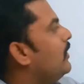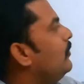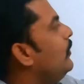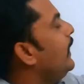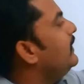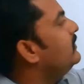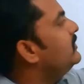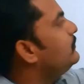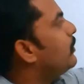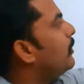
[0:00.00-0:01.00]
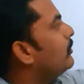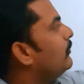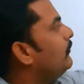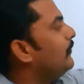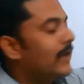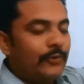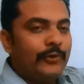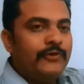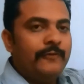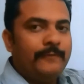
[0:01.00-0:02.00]
Now in this problem we are
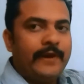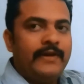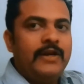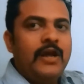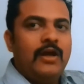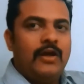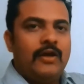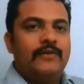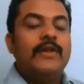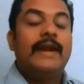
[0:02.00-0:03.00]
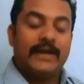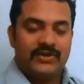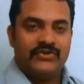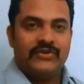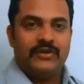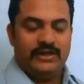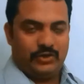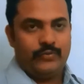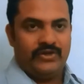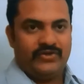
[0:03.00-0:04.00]
going to find the regression
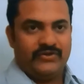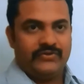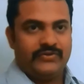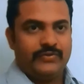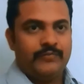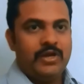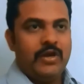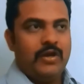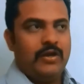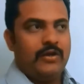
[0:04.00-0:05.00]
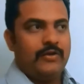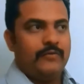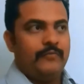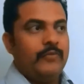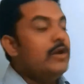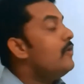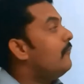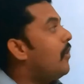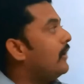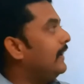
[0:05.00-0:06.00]
equations.
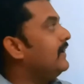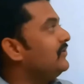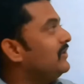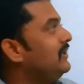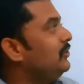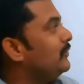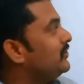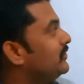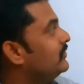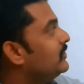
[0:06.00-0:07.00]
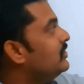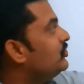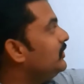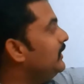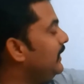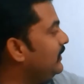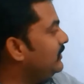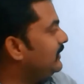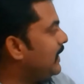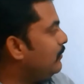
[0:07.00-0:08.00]
For regression equations, see in
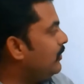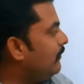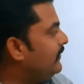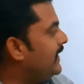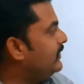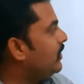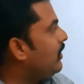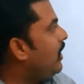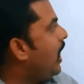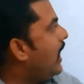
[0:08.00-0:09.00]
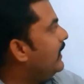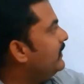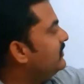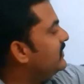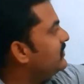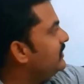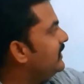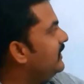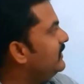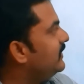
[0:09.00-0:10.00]
the table of data, I just
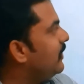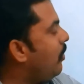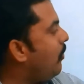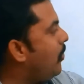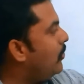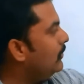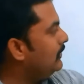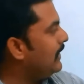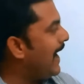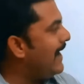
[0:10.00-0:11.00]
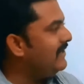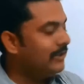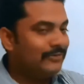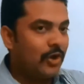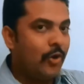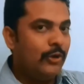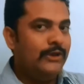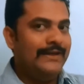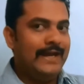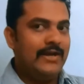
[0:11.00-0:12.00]
deleted all the items, all
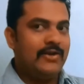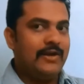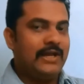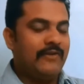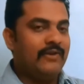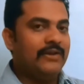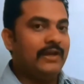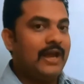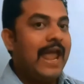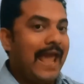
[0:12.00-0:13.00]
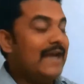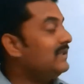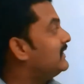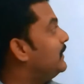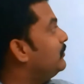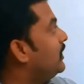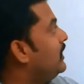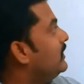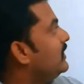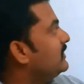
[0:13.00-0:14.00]
the data and everything except
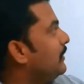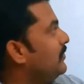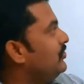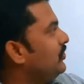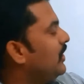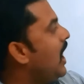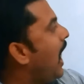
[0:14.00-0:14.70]
the summation.